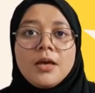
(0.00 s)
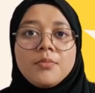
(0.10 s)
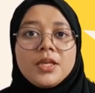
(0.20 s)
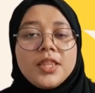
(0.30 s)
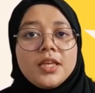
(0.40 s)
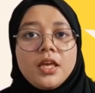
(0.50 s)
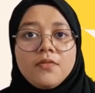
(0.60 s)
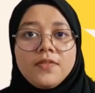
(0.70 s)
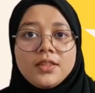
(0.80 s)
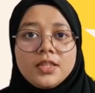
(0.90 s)
may take
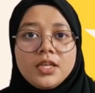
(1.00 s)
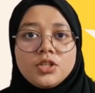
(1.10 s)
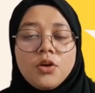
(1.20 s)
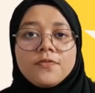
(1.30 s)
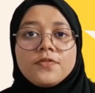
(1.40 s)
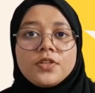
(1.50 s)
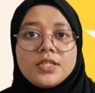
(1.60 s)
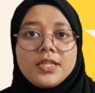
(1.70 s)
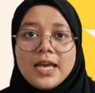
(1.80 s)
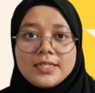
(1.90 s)
advantage of
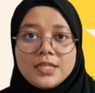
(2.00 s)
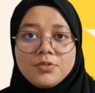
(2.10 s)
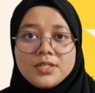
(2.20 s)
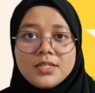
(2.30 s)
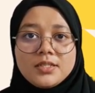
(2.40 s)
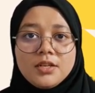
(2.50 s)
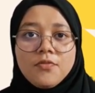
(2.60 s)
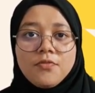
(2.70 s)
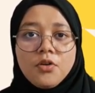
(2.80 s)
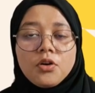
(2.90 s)
fusaric acid resistant
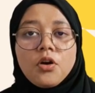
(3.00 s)
for